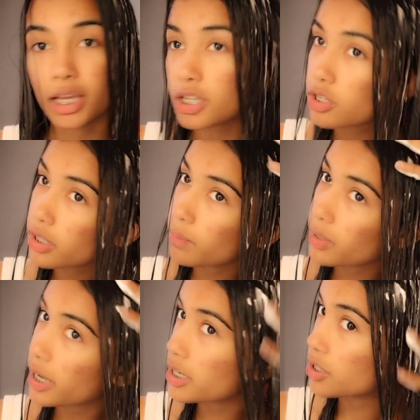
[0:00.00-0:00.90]
So then what
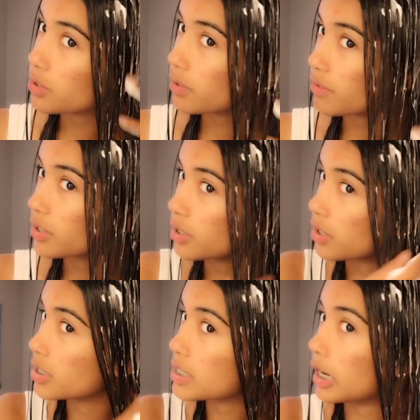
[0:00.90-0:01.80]
I do, if you couldn't
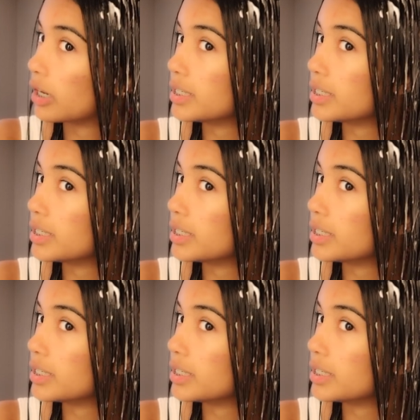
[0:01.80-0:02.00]
already tell,